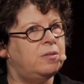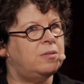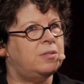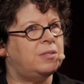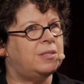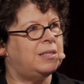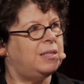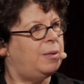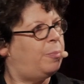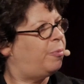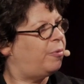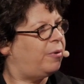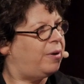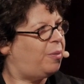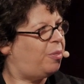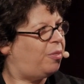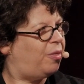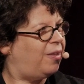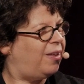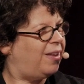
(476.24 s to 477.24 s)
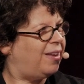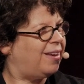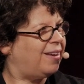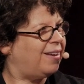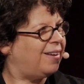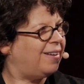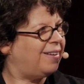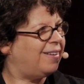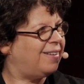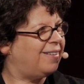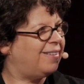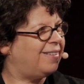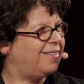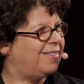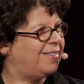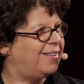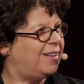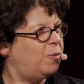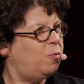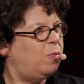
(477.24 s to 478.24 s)
slippery thing.
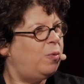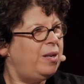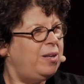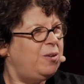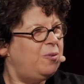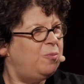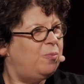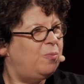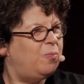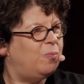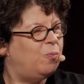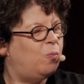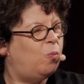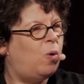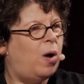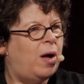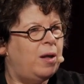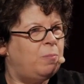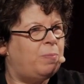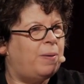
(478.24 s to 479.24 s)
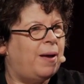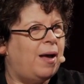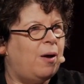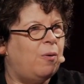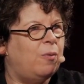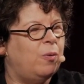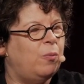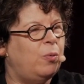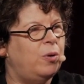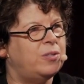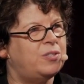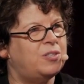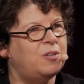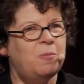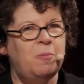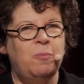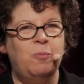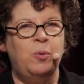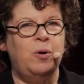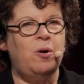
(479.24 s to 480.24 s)
Like, what do you want power?
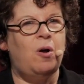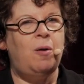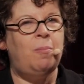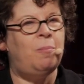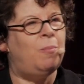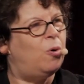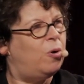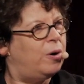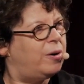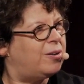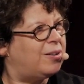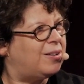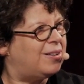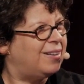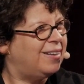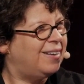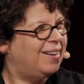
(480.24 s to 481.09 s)
We're all mortal.